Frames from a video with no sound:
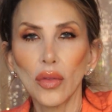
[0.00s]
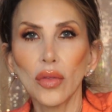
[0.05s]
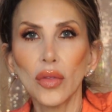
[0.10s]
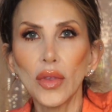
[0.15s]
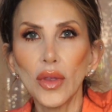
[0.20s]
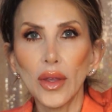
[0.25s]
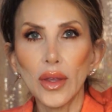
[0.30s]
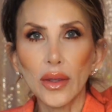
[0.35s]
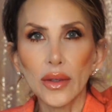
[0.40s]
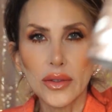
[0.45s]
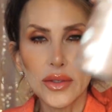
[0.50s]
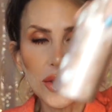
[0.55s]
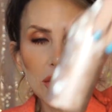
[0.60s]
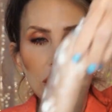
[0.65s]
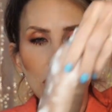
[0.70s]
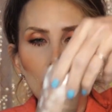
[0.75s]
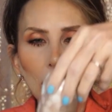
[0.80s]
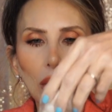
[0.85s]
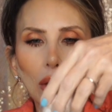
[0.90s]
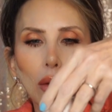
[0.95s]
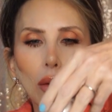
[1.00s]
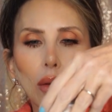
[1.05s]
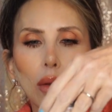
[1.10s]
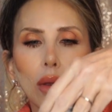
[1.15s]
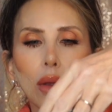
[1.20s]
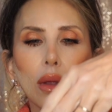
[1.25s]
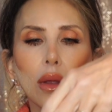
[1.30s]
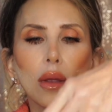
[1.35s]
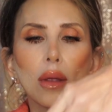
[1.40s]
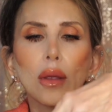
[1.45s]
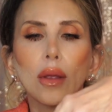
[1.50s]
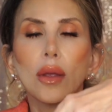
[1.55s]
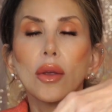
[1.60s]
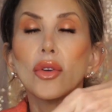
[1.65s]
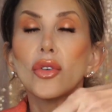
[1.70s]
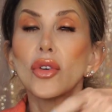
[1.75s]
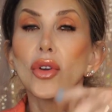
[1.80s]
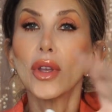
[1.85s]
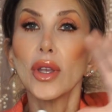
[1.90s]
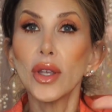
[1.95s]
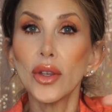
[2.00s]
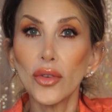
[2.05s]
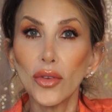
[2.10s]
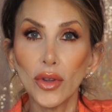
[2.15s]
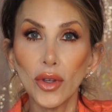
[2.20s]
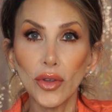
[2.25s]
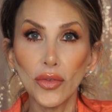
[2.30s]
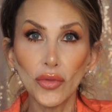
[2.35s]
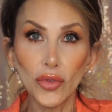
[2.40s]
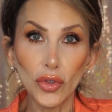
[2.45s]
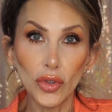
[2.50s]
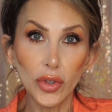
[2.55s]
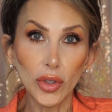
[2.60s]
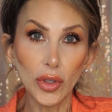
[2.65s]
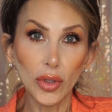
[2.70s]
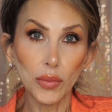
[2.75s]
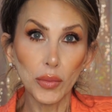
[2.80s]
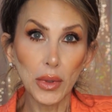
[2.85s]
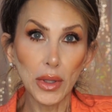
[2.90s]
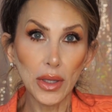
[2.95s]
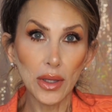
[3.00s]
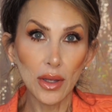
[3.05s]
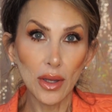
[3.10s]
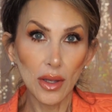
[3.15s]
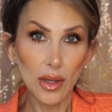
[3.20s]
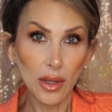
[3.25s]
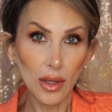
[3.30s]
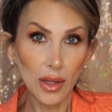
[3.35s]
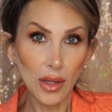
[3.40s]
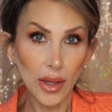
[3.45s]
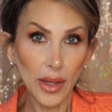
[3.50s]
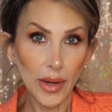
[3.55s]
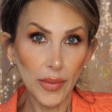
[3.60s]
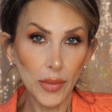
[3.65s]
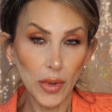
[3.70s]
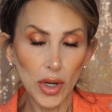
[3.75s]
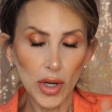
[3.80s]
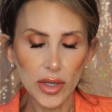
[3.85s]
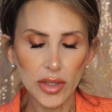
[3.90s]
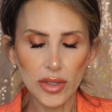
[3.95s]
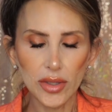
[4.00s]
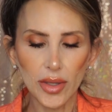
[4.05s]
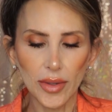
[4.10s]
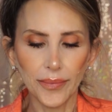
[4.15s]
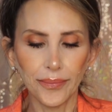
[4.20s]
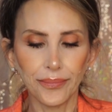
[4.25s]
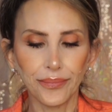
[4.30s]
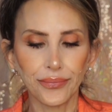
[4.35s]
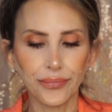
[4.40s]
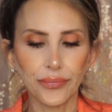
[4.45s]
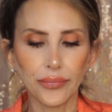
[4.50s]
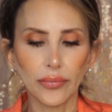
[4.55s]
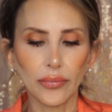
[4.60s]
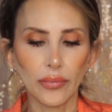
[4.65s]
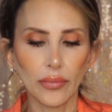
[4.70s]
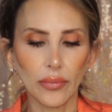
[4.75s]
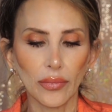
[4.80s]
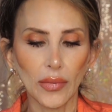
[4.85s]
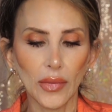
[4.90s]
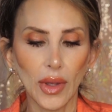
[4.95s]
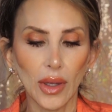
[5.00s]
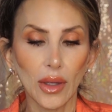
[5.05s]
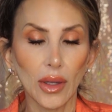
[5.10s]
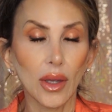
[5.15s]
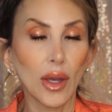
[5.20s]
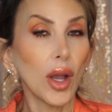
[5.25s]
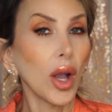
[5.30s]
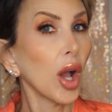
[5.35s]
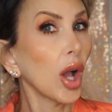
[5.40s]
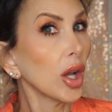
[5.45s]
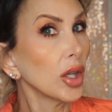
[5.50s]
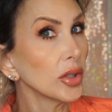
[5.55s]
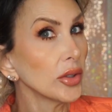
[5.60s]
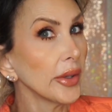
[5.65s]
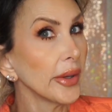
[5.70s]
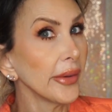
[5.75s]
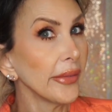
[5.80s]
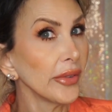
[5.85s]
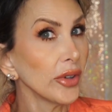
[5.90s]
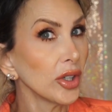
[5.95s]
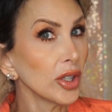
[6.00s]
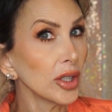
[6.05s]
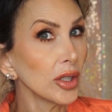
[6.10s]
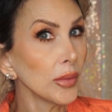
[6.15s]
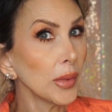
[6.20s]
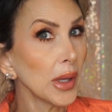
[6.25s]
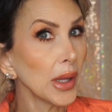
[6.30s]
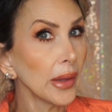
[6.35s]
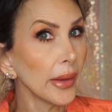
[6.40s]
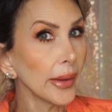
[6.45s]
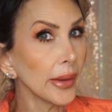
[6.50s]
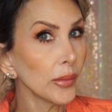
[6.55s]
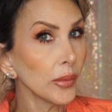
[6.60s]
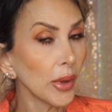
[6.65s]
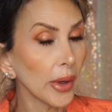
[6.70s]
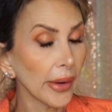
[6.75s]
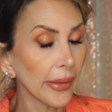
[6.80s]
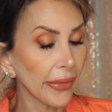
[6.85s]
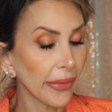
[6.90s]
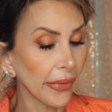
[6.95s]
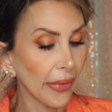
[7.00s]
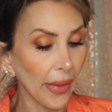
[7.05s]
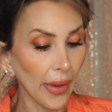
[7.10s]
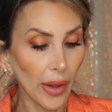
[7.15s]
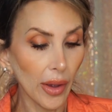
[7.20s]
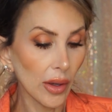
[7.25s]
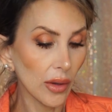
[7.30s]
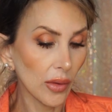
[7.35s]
This, if you're going to be glamorous. Only if you're going to be glamorous, though.